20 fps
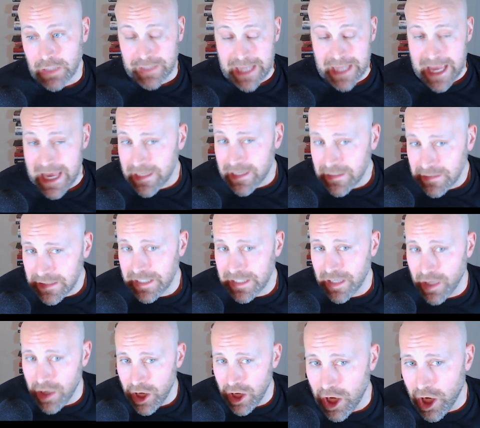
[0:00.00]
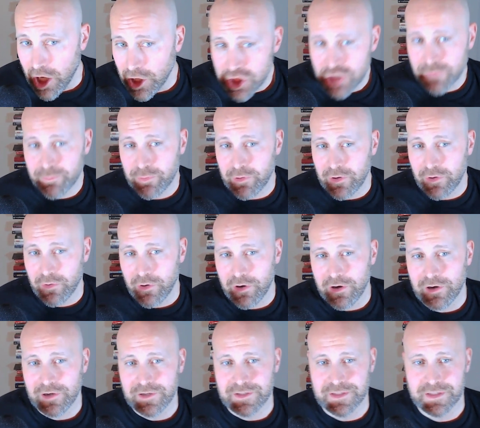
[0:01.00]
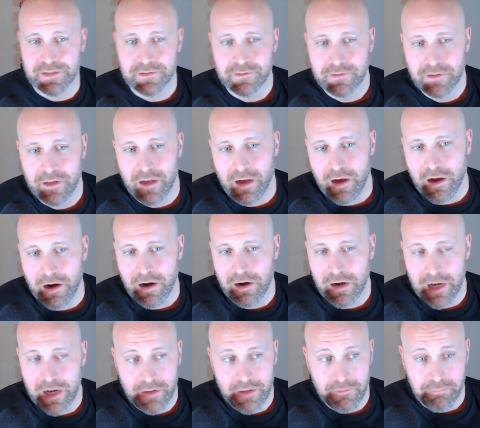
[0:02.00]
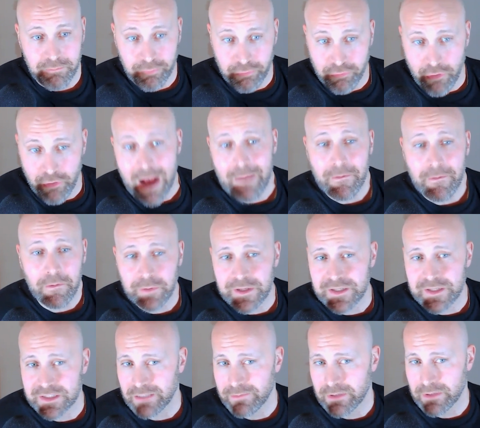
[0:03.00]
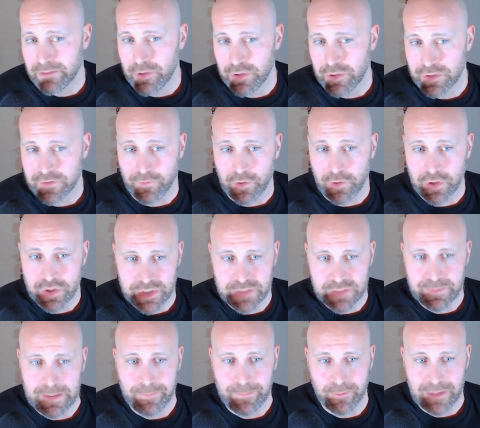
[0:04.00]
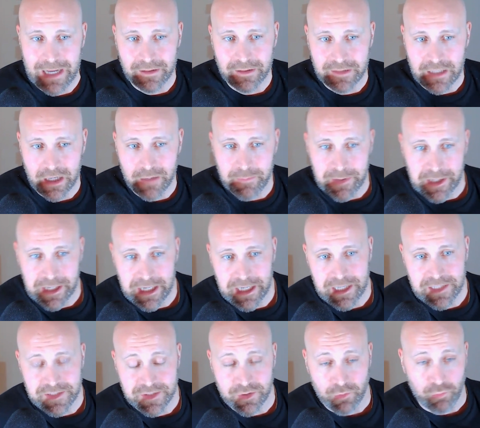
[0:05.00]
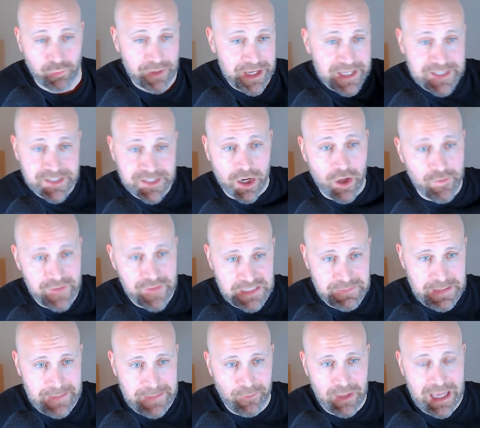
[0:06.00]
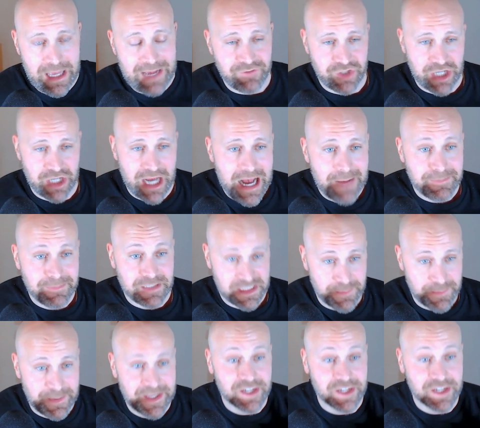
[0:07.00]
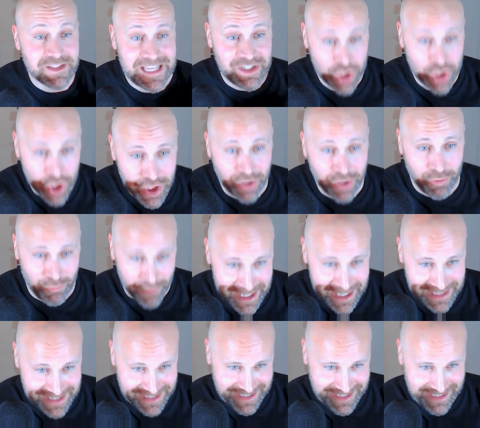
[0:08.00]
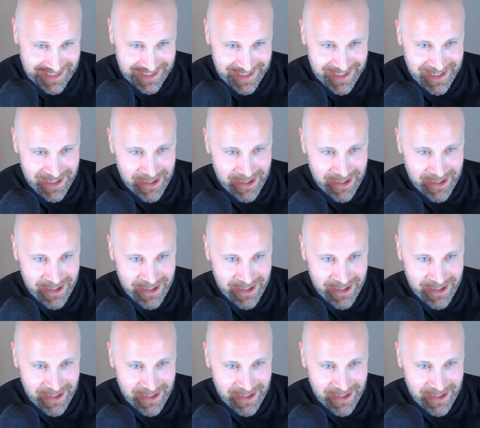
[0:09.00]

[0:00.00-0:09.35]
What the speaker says: candidly, entrepreneurs are probably some of the most virtuous people out there, because the reason all these people have jobs is because they took a risk.